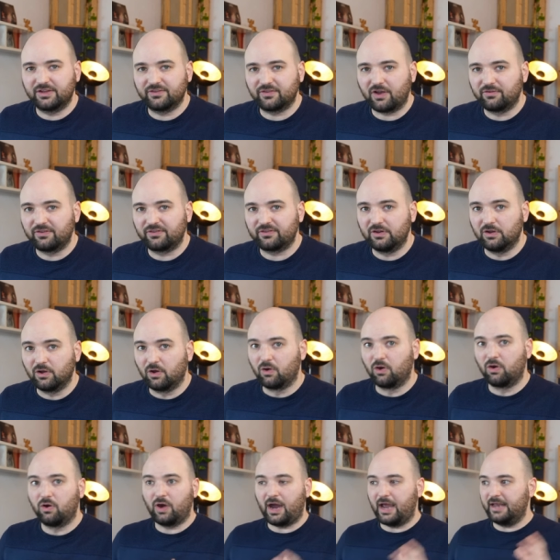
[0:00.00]
obviously,
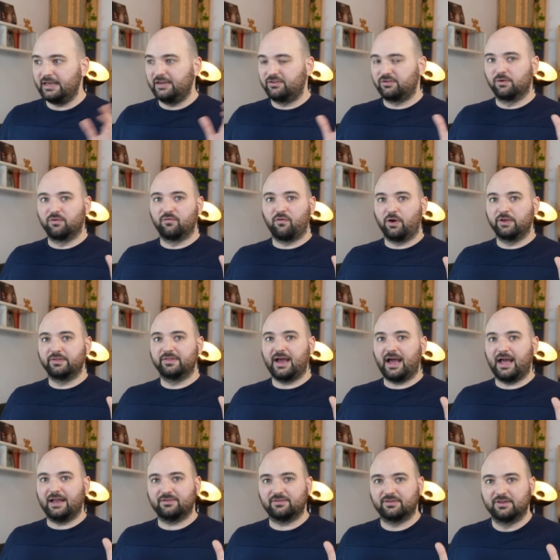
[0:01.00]
oh, I need to avoid
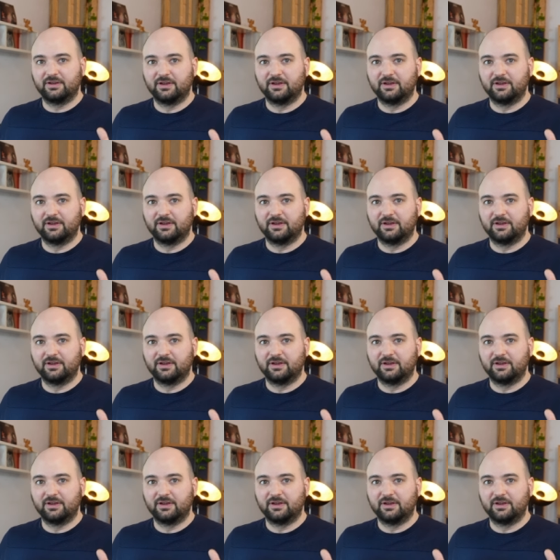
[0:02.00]
that.